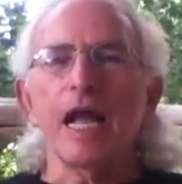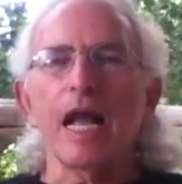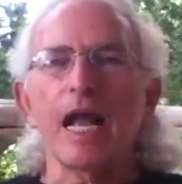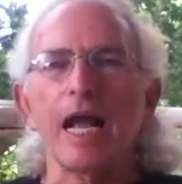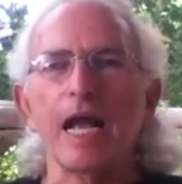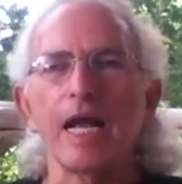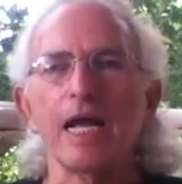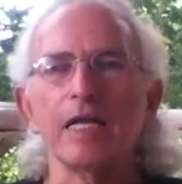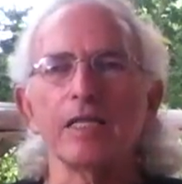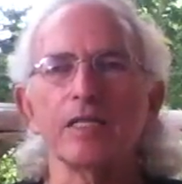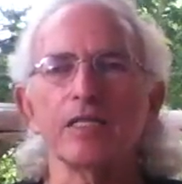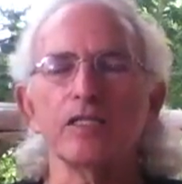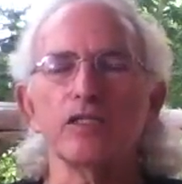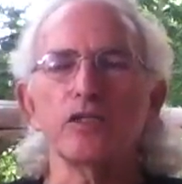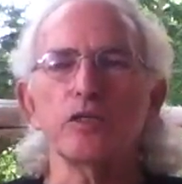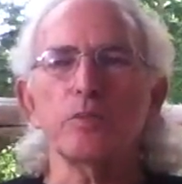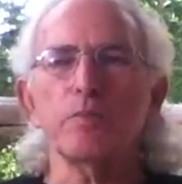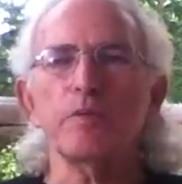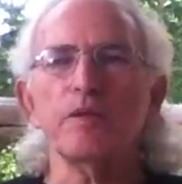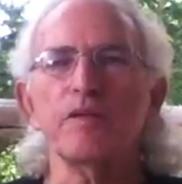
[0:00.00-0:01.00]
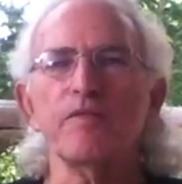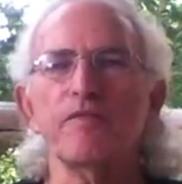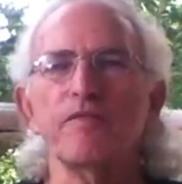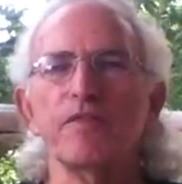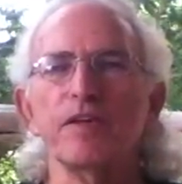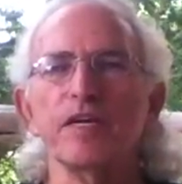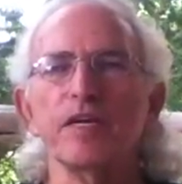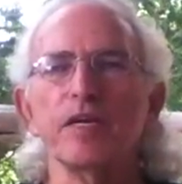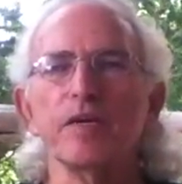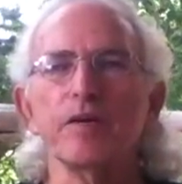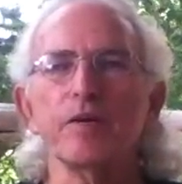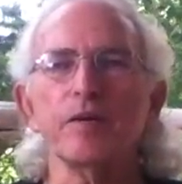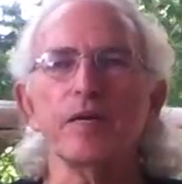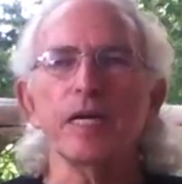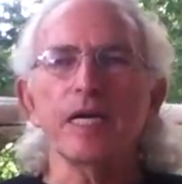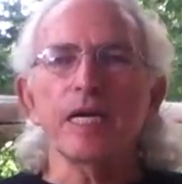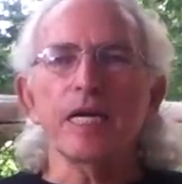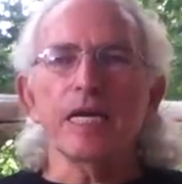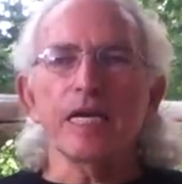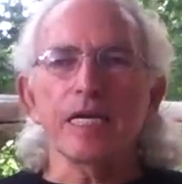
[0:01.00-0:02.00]
The Jupiter finger
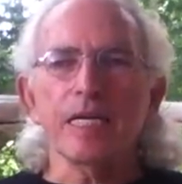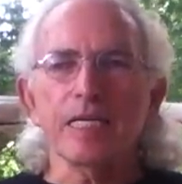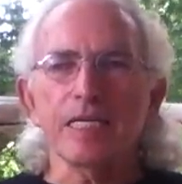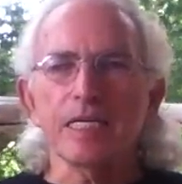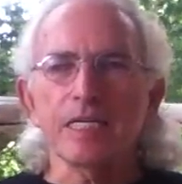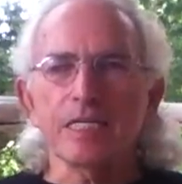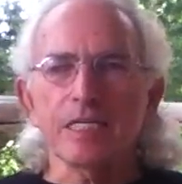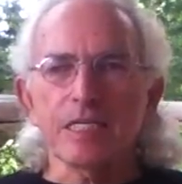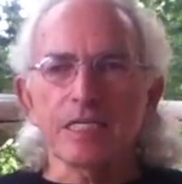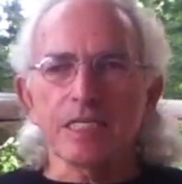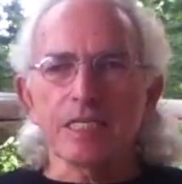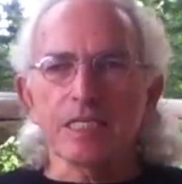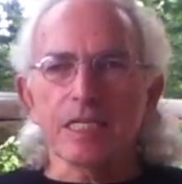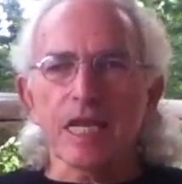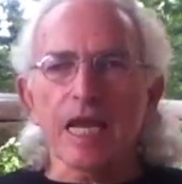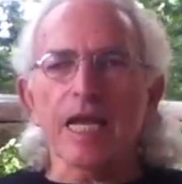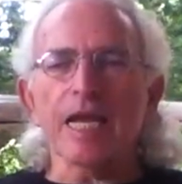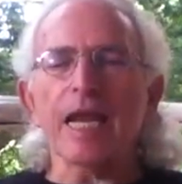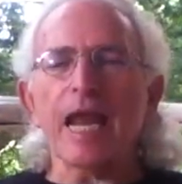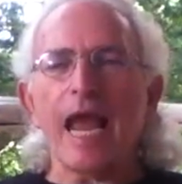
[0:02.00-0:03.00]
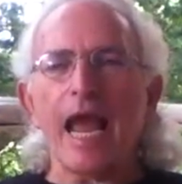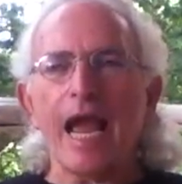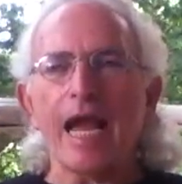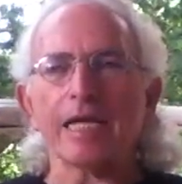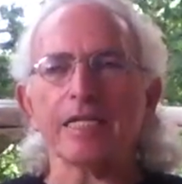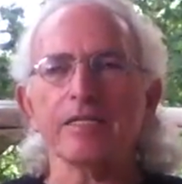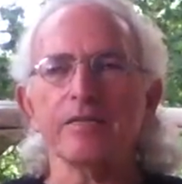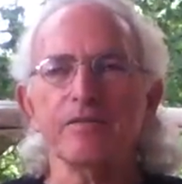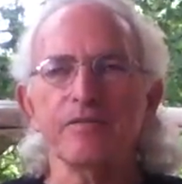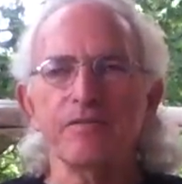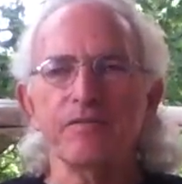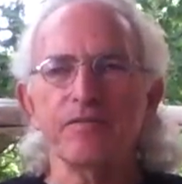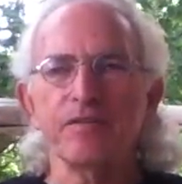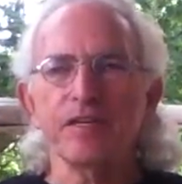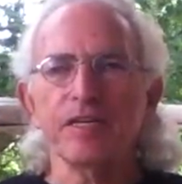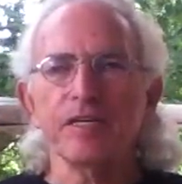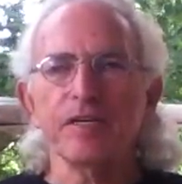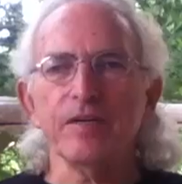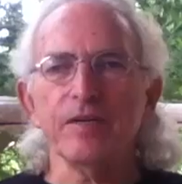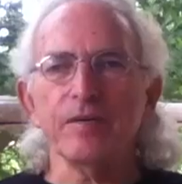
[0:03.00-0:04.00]
is an active
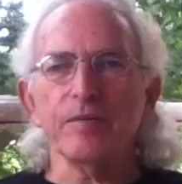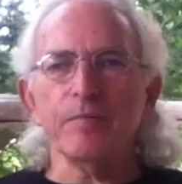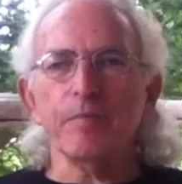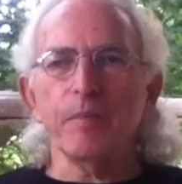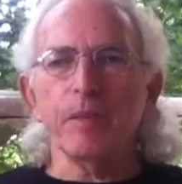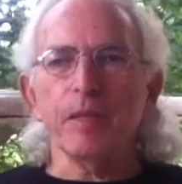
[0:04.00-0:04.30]
finger.